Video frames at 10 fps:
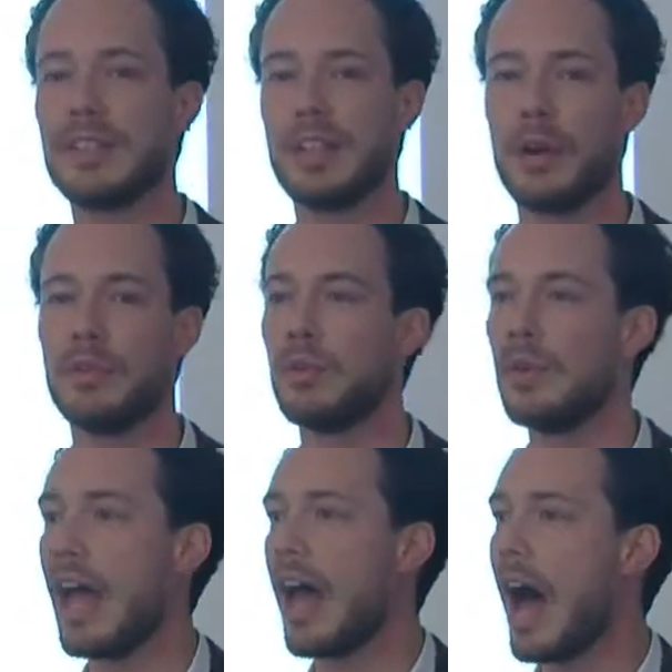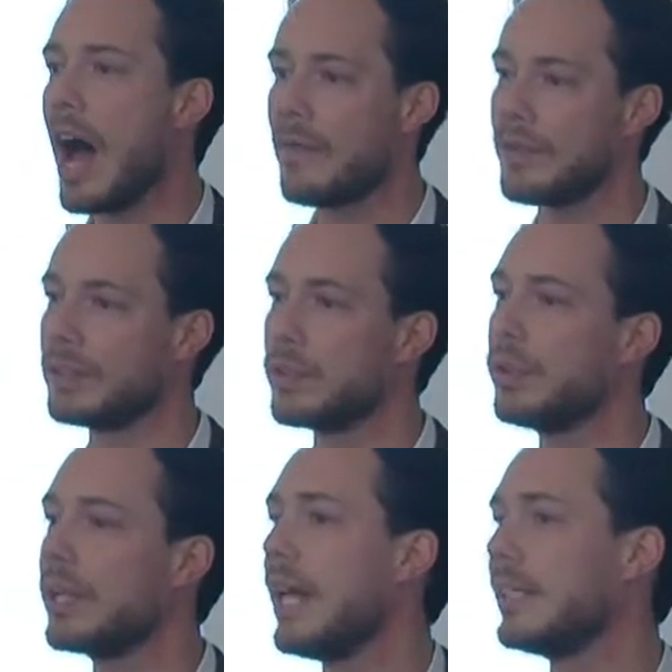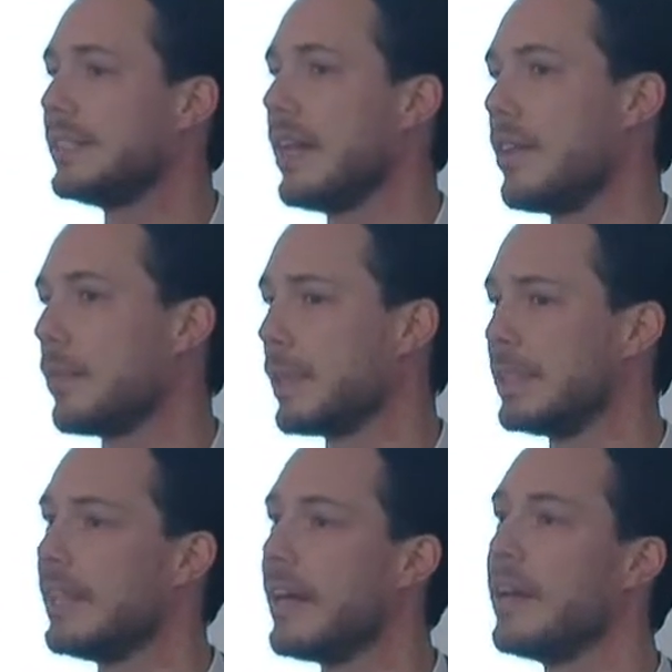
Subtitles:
to go to after-school classes either, because